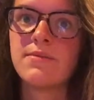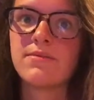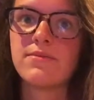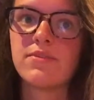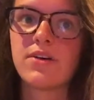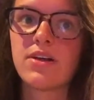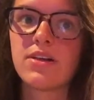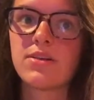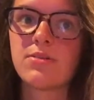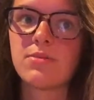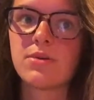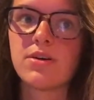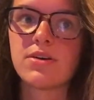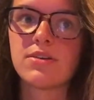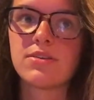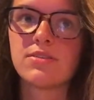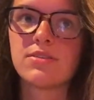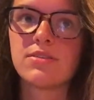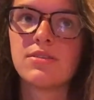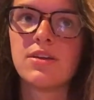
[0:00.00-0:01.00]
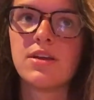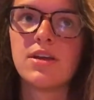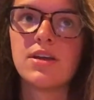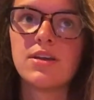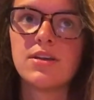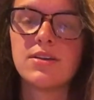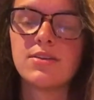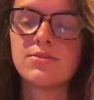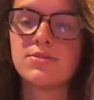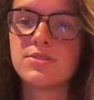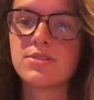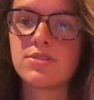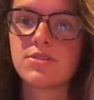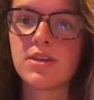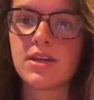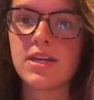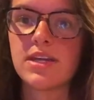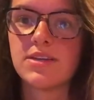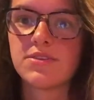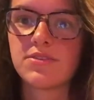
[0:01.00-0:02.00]
volleyball, it was
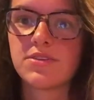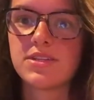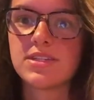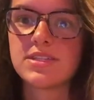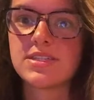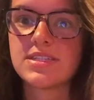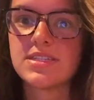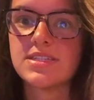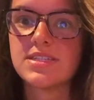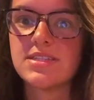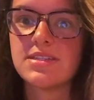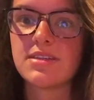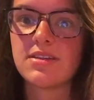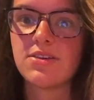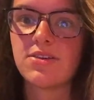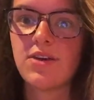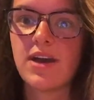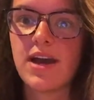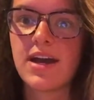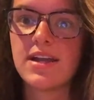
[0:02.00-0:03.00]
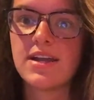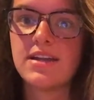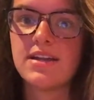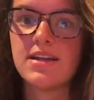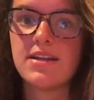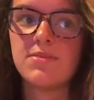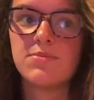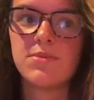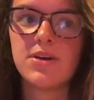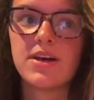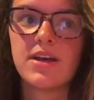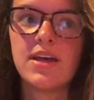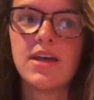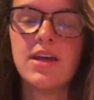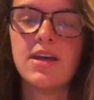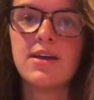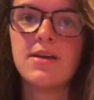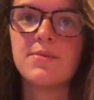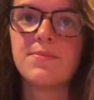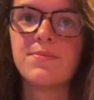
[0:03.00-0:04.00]
great for the season that you had it in, but
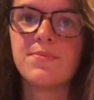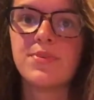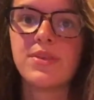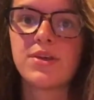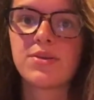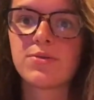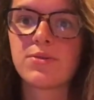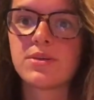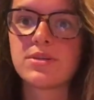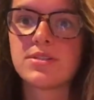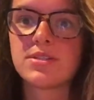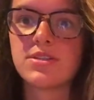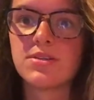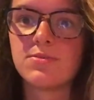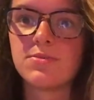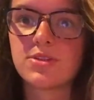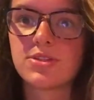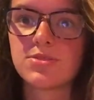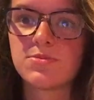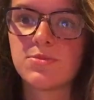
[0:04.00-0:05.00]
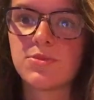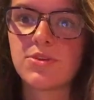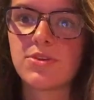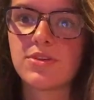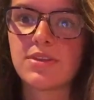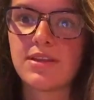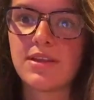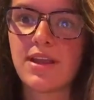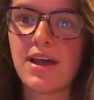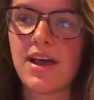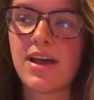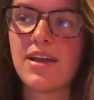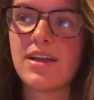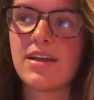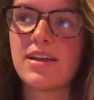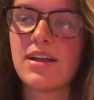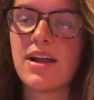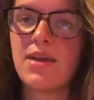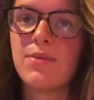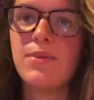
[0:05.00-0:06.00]
you're worth so much more than that.
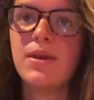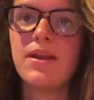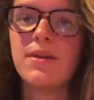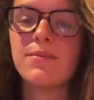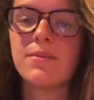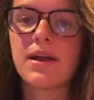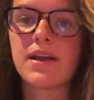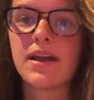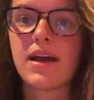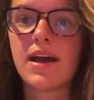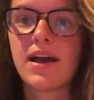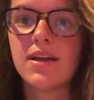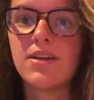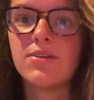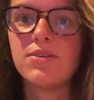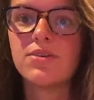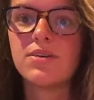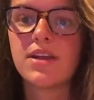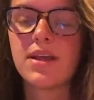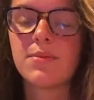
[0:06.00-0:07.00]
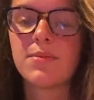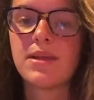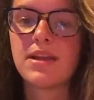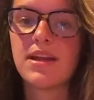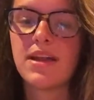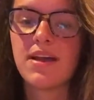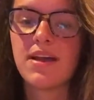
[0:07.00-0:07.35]
And I made it my idol, and I made it